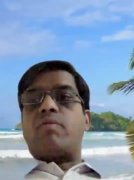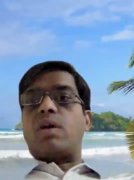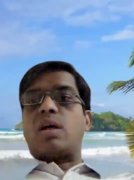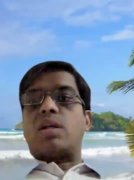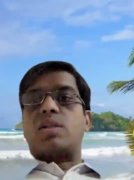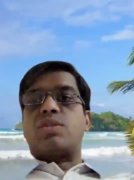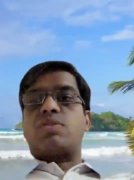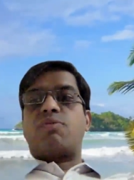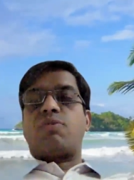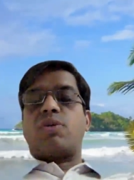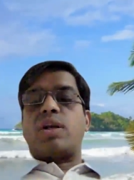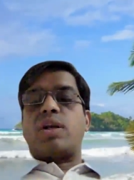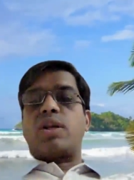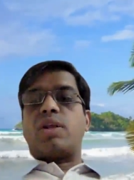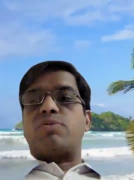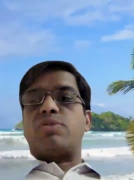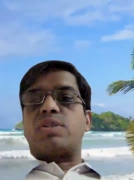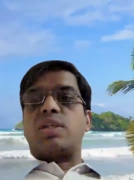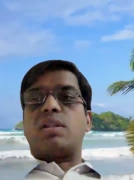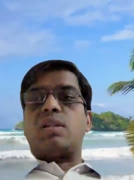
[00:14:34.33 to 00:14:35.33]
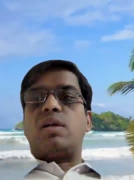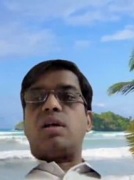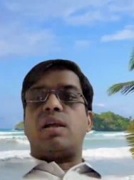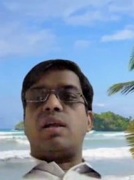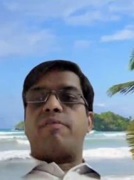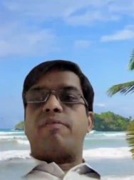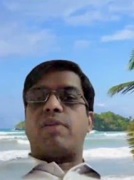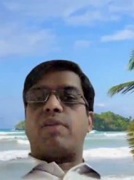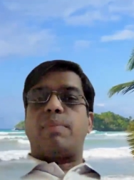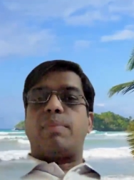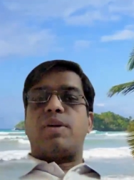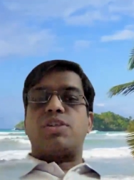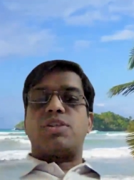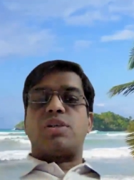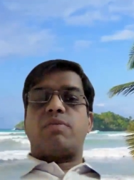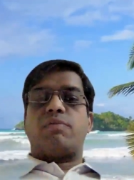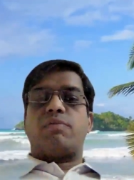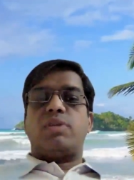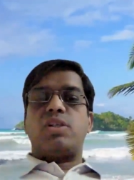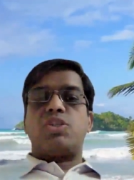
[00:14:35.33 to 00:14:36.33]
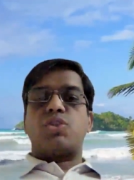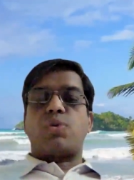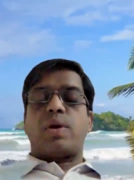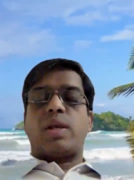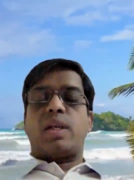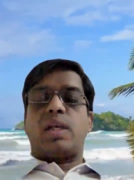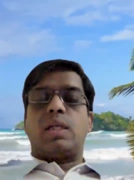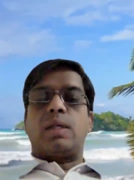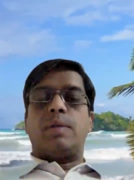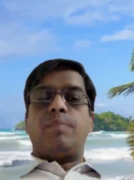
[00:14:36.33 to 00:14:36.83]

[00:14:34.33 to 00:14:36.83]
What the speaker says: drugs for reducing the inflammation of the joint.